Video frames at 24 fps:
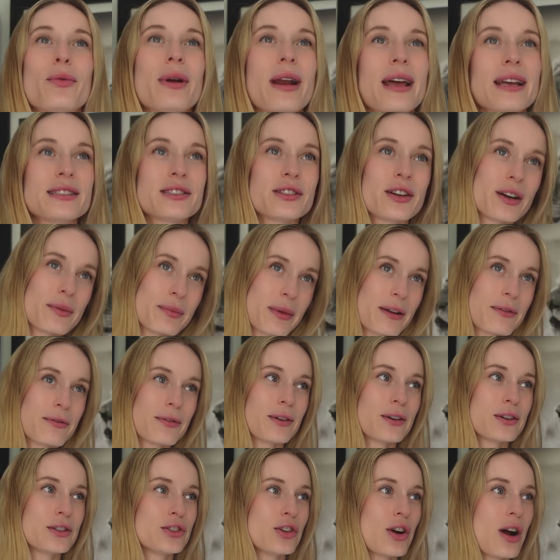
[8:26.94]
when I started my
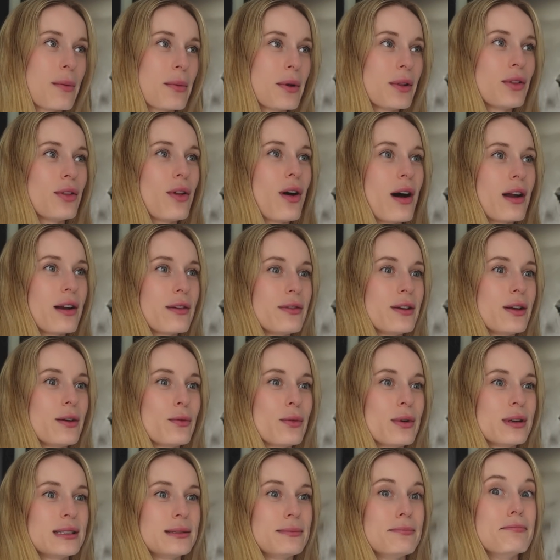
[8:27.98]
first job, a lot of it
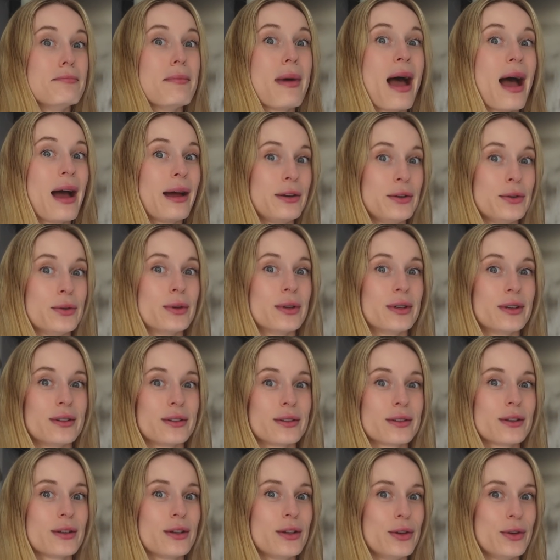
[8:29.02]
was
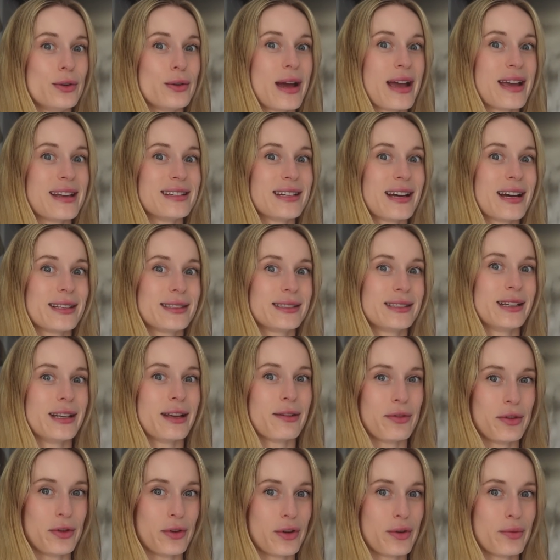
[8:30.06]
manual QA testing,
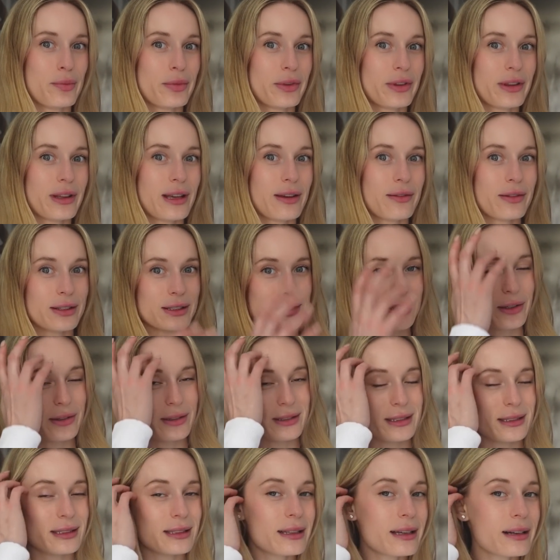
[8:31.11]
if you can believe it. So it
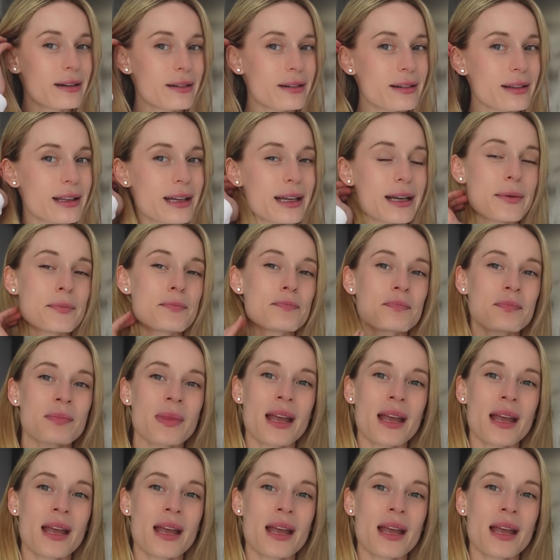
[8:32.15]
was literally,